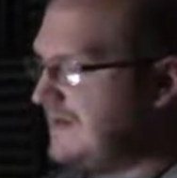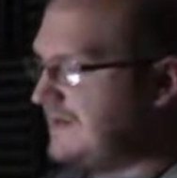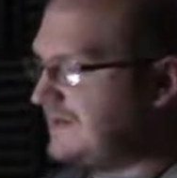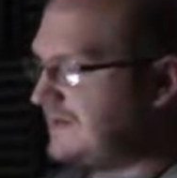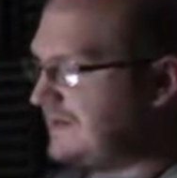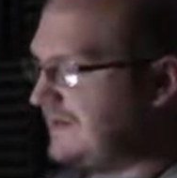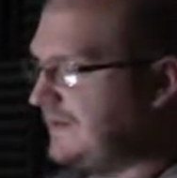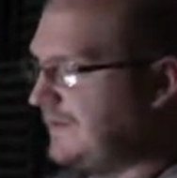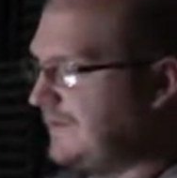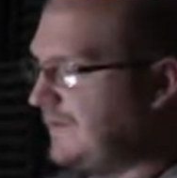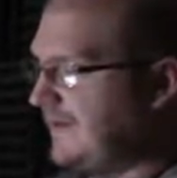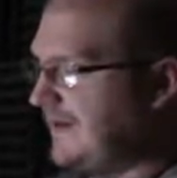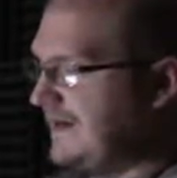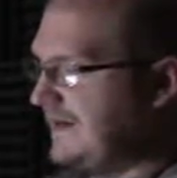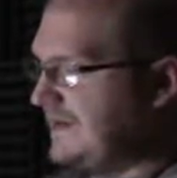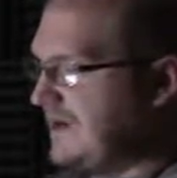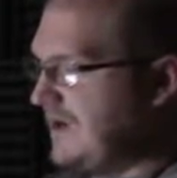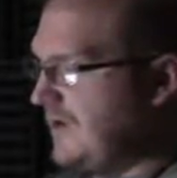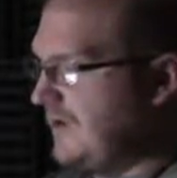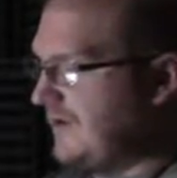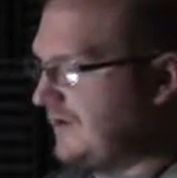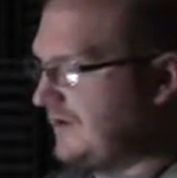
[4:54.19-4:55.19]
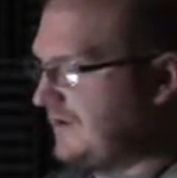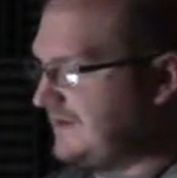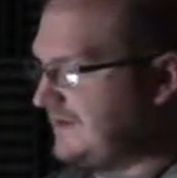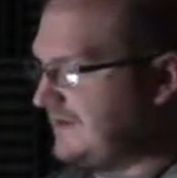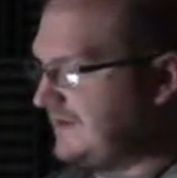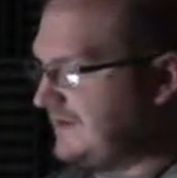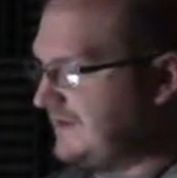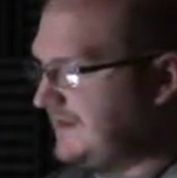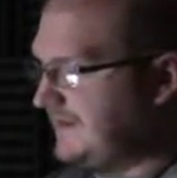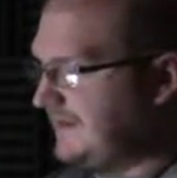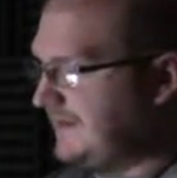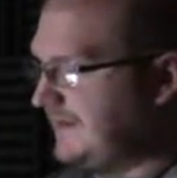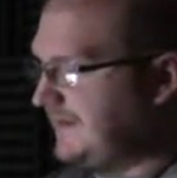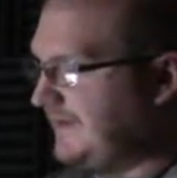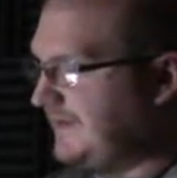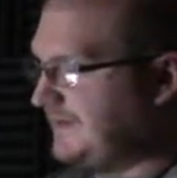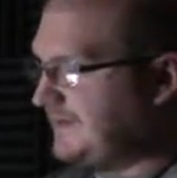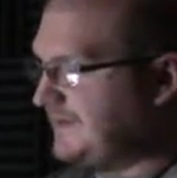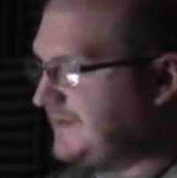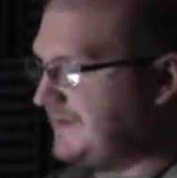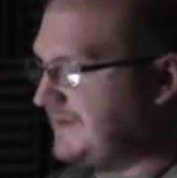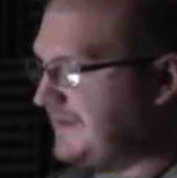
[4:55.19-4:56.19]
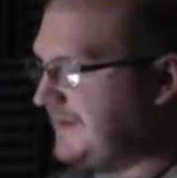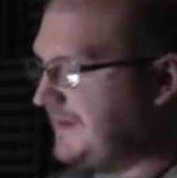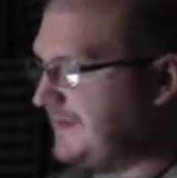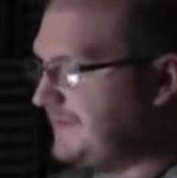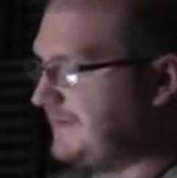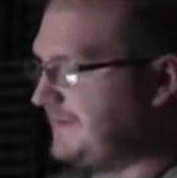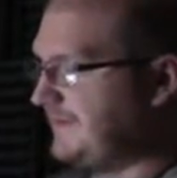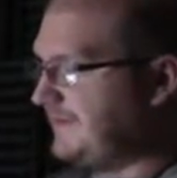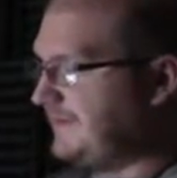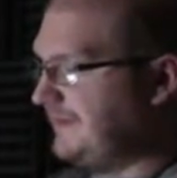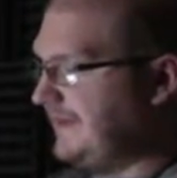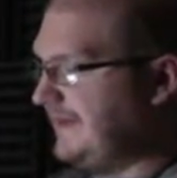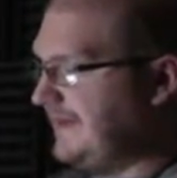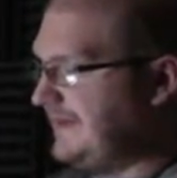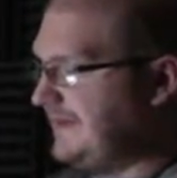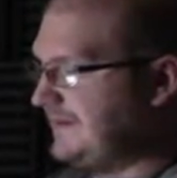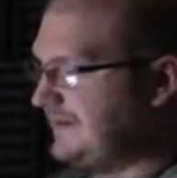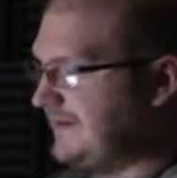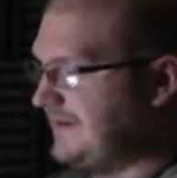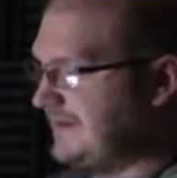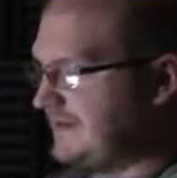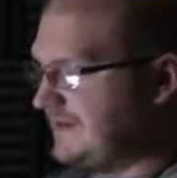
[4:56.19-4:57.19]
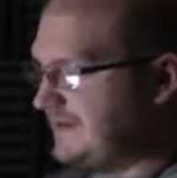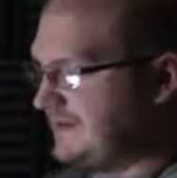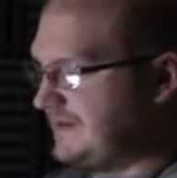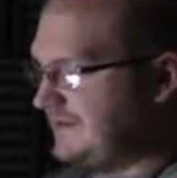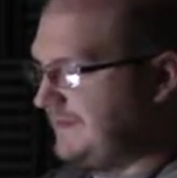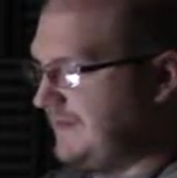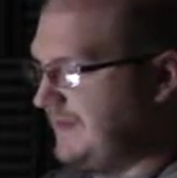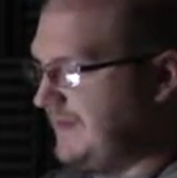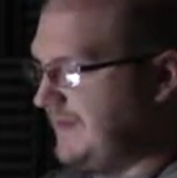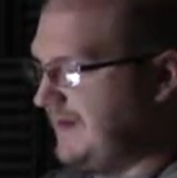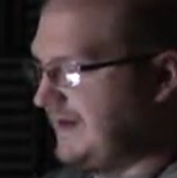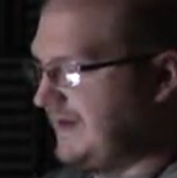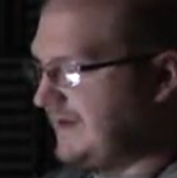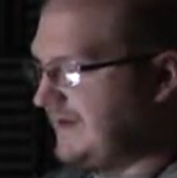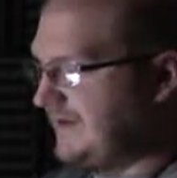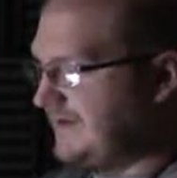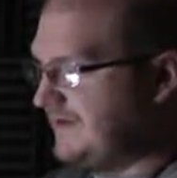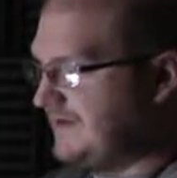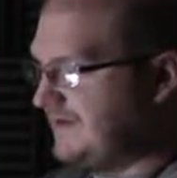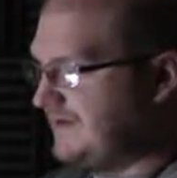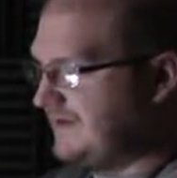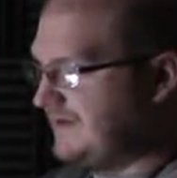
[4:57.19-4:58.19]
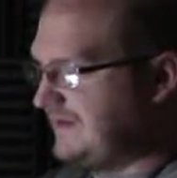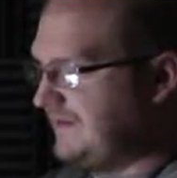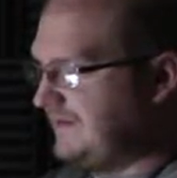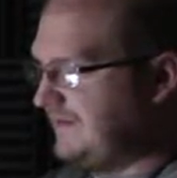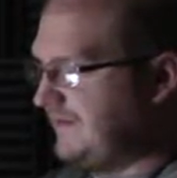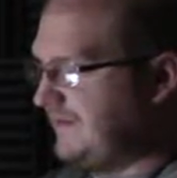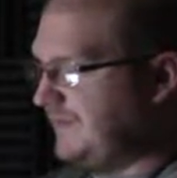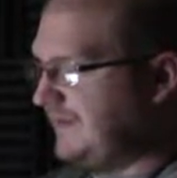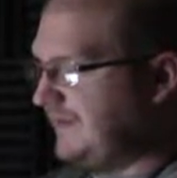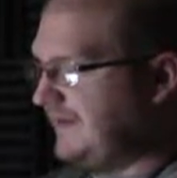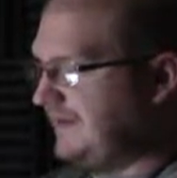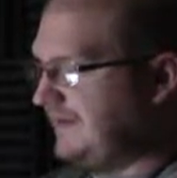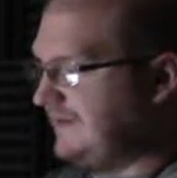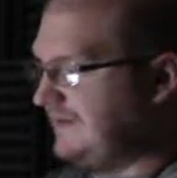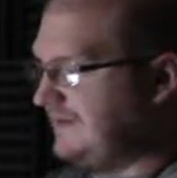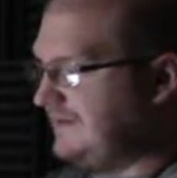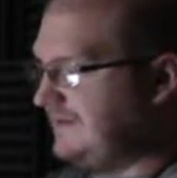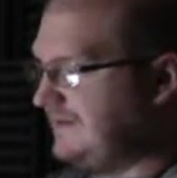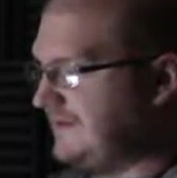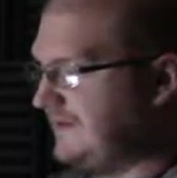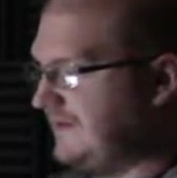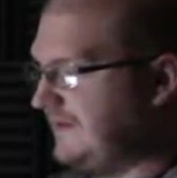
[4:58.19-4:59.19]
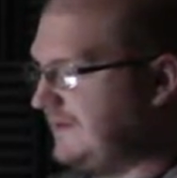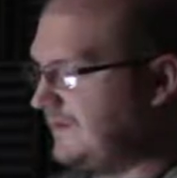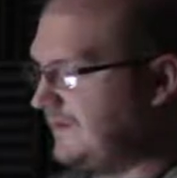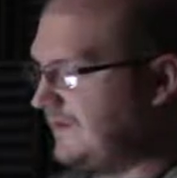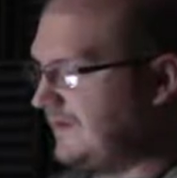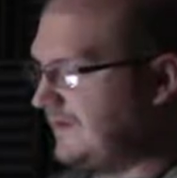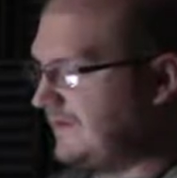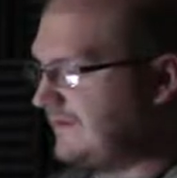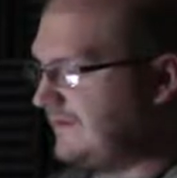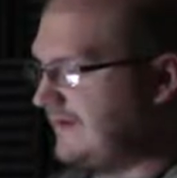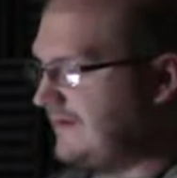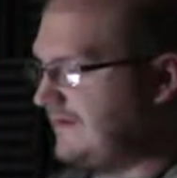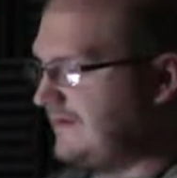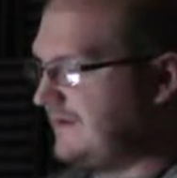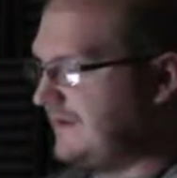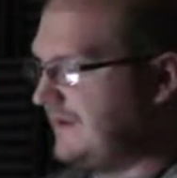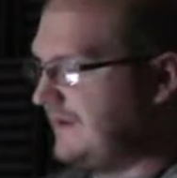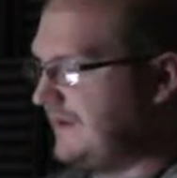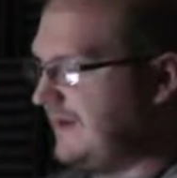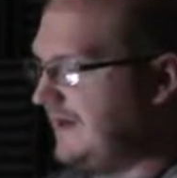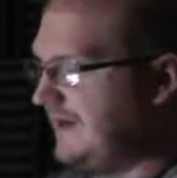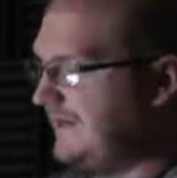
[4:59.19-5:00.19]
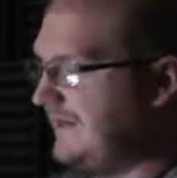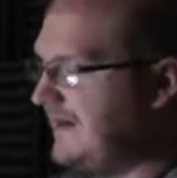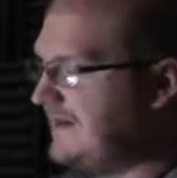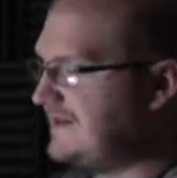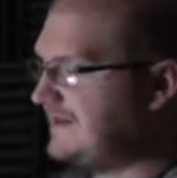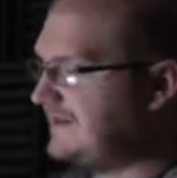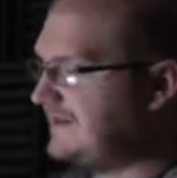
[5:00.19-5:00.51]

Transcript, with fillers: Some white co-workers exhibited multiple samples of blatant racism. Among other issues, they repeatedly used the N-word around him, and a,